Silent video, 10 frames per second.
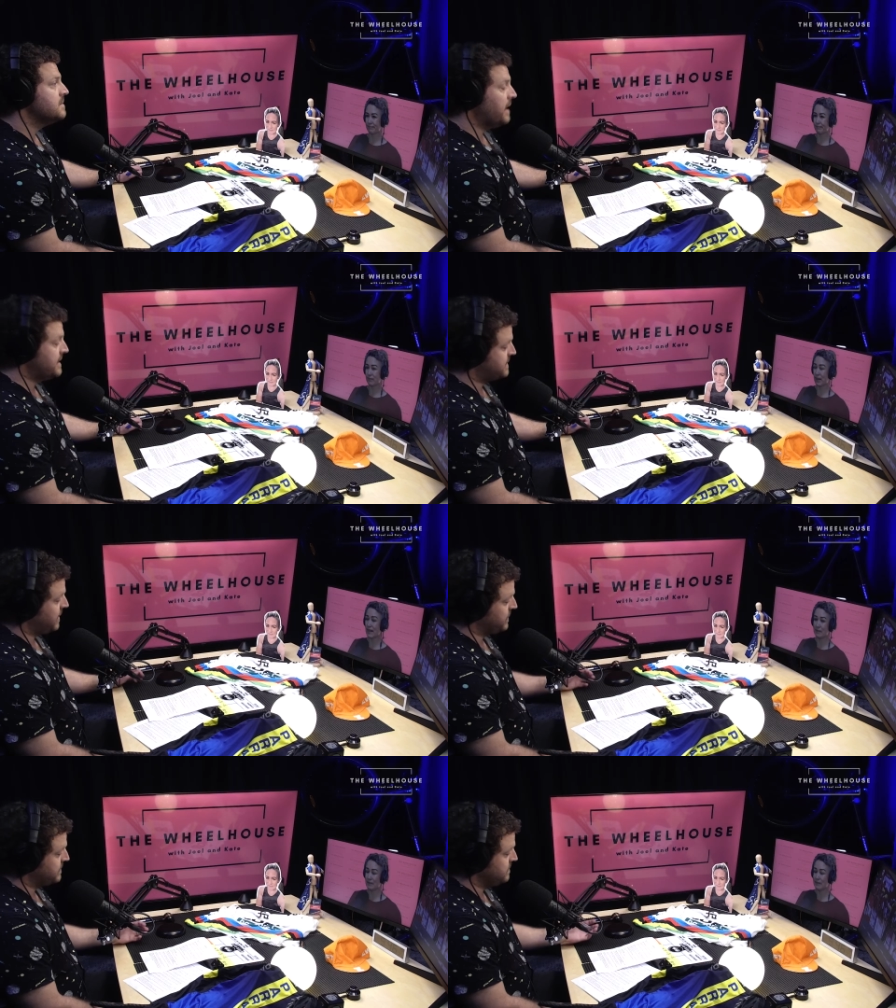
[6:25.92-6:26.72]
It's Great so,
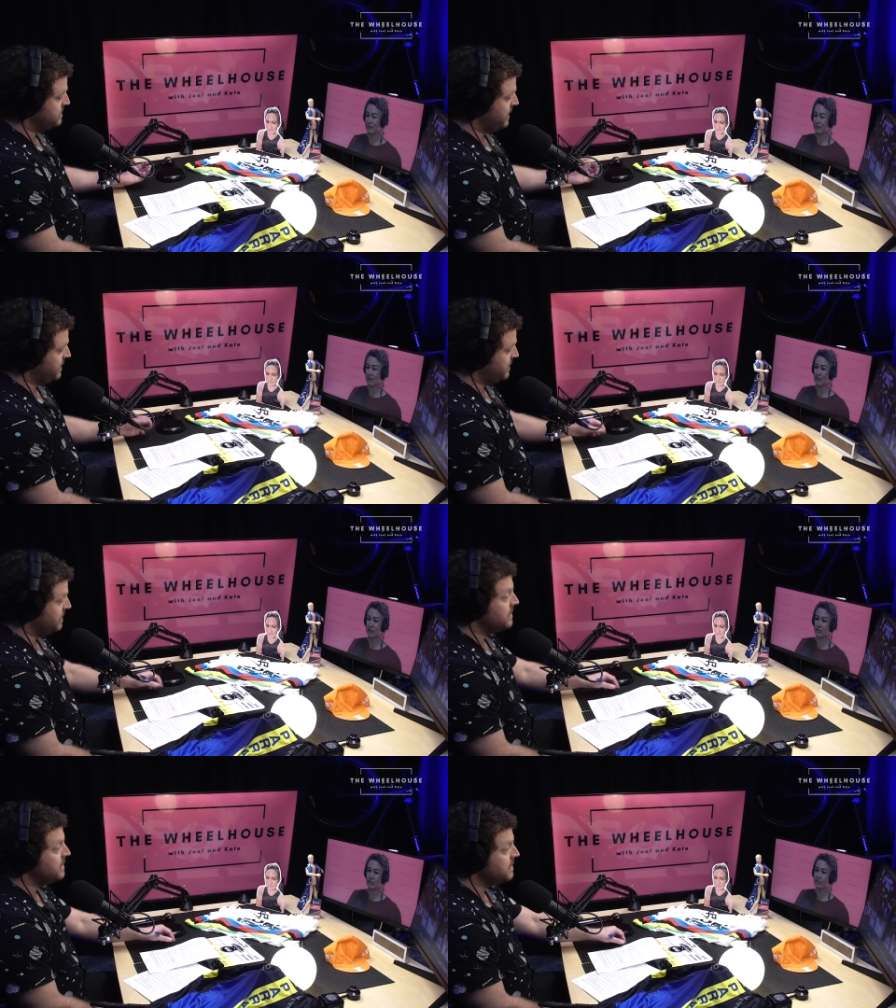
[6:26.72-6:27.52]
numbers. I mean,
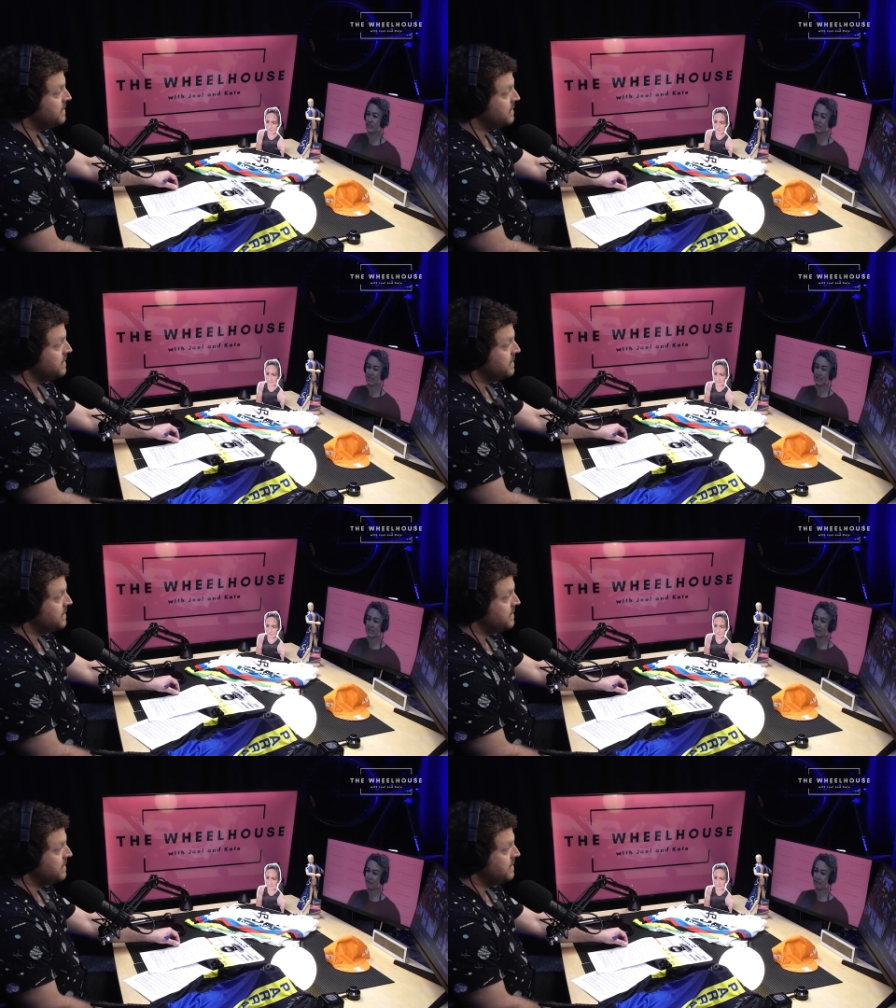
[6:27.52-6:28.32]
huge success.